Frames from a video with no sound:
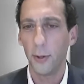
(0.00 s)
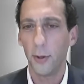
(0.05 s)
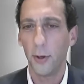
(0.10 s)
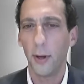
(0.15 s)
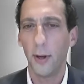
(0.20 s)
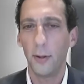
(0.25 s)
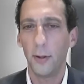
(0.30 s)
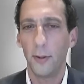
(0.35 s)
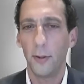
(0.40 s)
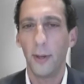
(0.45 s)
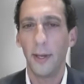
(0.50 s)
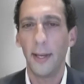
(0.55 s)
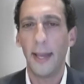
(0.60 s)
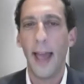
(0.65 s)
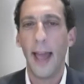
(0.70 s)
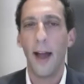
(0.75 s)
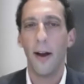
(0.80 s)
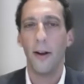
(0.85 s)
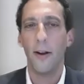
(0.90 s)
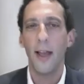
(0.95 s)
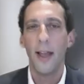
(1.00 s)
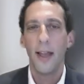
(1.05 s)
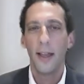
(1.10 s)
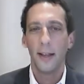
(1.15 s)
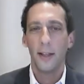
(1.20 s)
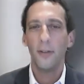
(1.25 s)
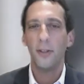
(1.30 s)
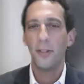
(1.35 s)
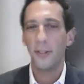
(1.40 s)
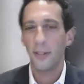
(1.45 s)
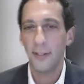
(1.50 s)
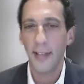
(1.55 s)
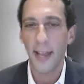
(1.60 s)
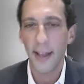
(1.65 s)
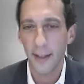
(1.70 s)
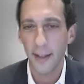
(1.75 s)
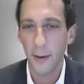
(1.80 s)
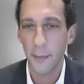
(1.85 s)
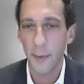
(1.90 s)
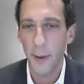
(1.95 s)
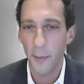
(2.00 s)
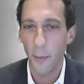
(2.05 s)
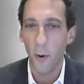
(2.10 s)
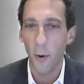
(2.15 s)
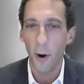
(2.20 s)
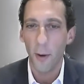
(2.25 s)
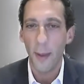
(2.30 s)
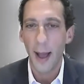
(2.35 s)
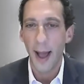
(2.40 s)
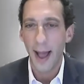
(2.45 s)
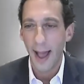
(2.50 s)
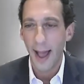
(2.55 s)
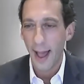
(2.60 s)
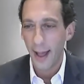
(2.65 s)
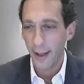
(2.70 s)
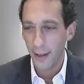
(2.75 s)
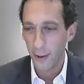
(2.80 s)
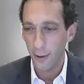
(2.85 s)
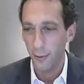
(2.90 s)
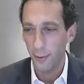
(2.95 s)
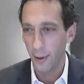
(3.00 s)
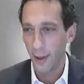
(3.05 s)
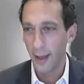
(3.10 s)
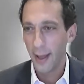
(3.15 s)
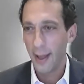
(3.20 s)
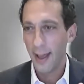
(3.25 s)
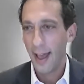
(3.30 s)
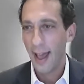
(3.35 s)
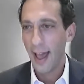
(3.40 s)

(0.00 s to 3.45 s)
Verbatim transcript: to, to account. Can you say a little bit more about how you,